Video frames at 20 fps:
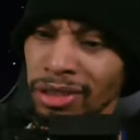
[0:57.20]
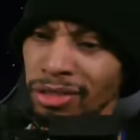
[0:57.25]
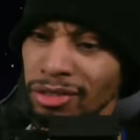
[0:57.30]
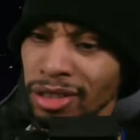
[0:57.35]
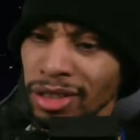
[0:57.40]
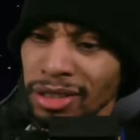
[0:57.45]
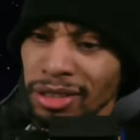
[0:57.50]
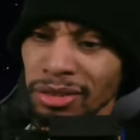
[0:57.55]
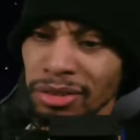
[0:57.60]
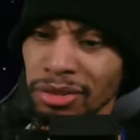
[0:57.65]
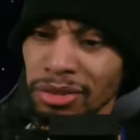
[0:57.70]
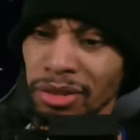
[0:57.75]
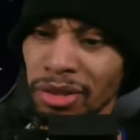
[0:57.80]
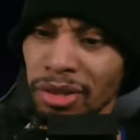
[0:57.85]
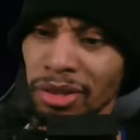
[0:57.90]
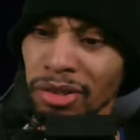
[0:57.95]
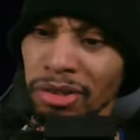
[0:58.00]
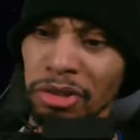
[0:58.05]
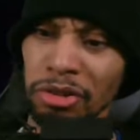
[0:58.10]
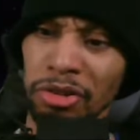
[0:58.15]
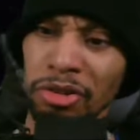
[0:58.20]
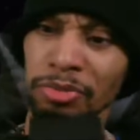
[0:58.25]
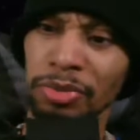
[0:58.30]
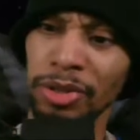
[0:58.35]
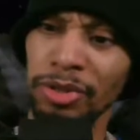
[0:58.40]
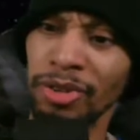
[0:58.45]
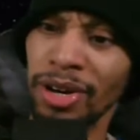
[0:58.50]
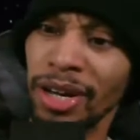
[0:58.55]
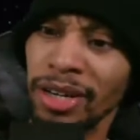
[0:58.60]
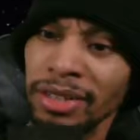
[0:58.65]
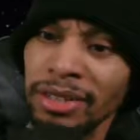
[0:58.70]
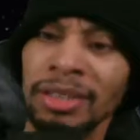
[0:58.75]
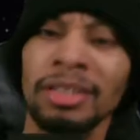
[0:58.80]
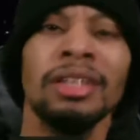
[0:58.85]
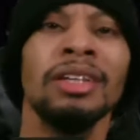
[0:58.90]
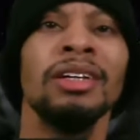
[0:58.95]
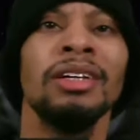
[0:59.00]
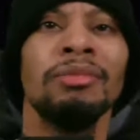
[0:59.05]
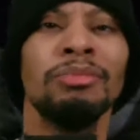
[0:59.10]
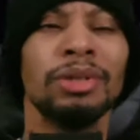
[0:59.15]
crazy little dog Coco be riding.
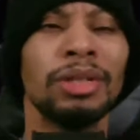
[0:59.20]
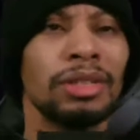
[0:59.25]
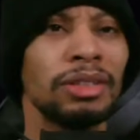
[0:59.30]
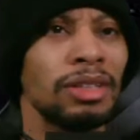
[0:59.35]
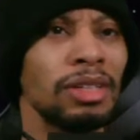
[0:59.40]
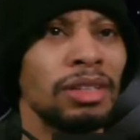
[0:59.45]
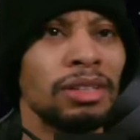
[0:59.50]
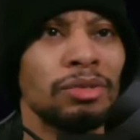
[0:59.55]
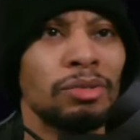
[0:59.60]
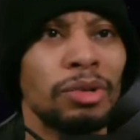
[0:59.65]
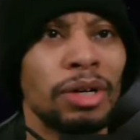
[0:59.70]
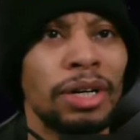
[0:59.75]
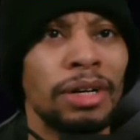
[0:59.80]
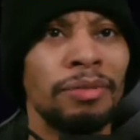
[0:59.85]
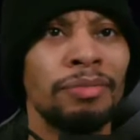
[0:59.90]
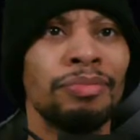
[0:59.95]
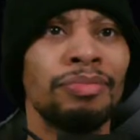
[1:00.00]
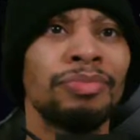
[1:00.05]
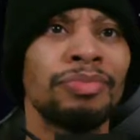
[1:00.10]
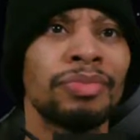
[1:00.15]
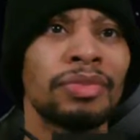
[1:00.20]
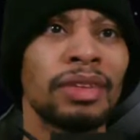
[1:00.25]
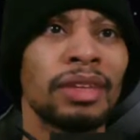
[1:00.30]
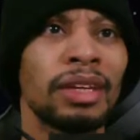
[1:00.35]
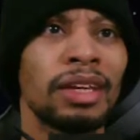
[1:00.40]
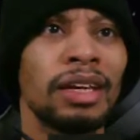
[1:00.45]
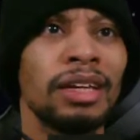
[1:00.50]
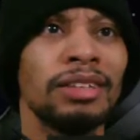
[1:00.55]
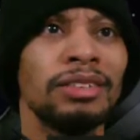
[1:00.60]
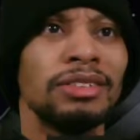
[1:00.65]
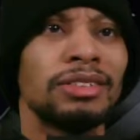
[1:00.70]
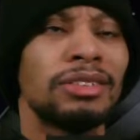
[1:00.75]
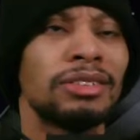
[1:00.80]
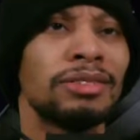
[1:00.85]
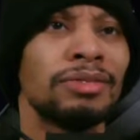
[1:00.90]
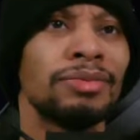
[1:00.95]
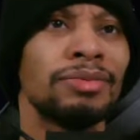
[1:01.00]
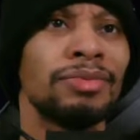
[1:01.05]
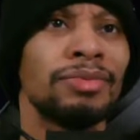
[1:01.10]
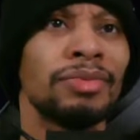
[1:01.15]
But either way,
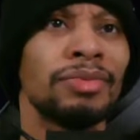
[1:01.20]
it's